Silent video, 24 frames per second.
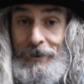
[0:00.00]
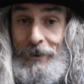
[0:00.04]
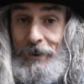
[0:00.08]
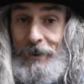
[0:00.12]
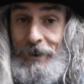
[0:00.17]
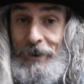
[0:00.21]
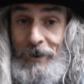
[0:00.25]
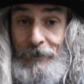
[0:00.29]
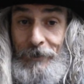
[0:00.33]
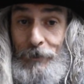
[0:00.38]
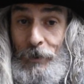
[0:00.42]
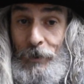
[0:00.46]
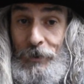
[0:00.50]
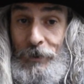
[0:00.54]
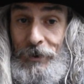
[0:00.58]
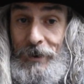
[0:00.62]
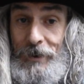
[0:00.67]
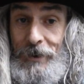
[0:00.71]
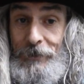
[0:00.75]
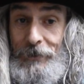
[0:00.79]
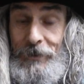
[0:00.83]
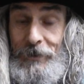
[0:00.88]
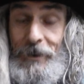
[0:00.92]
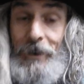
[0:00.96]
you can have
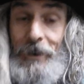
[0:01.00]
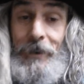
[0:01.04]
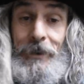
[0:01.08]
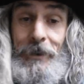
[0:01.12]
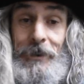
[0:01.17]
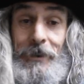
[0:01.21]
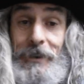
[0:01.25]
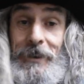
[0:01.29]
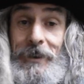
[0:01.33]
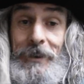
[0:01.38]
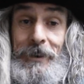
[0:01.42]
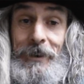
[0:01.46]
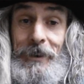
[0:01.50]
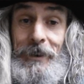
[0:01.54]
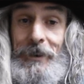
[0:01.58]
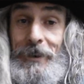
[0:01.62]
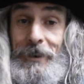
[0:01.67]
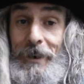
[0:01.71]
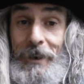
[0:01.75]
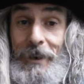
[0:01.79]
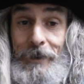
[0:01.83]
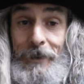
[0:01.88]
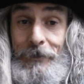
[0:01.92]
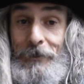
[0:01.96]
positive dark, you
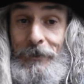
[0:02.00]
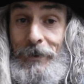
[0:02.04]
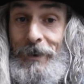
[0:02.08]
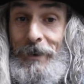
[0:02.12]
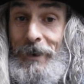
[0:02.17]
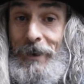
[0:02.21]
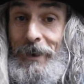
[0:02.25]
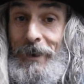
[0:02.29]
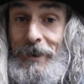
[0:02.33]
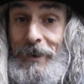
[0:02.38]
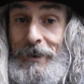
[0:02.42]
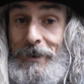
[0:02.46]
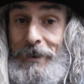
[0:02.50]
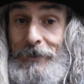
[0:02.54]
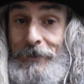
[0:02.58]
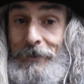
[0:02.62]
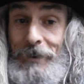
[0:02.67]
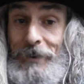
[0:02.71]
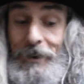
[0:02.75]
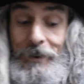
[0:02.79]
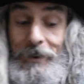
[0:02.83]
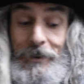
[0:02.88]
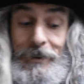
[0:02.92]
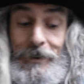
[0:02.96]
can have negative
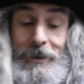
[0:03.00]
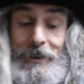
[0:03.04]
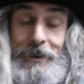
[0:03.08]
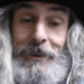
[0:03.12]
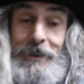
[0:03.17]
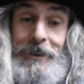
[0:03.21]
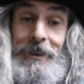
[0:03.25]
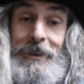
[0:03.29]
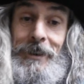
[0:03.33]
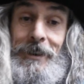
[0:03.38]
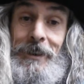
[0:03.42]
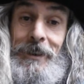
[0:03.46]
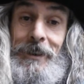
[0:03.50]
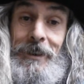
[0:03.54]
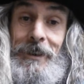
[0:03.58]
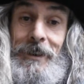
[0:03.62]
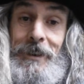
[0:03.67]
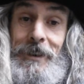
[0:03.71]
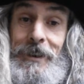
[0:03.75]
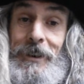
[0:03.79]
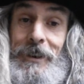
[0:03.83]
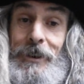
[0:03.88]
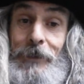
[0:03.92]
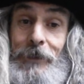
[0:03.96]
dark.
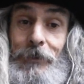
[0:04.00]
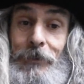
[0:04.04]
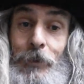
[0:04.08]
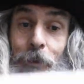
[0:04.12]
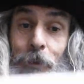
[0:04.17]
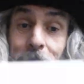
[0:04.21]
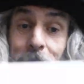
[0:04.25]
You got 4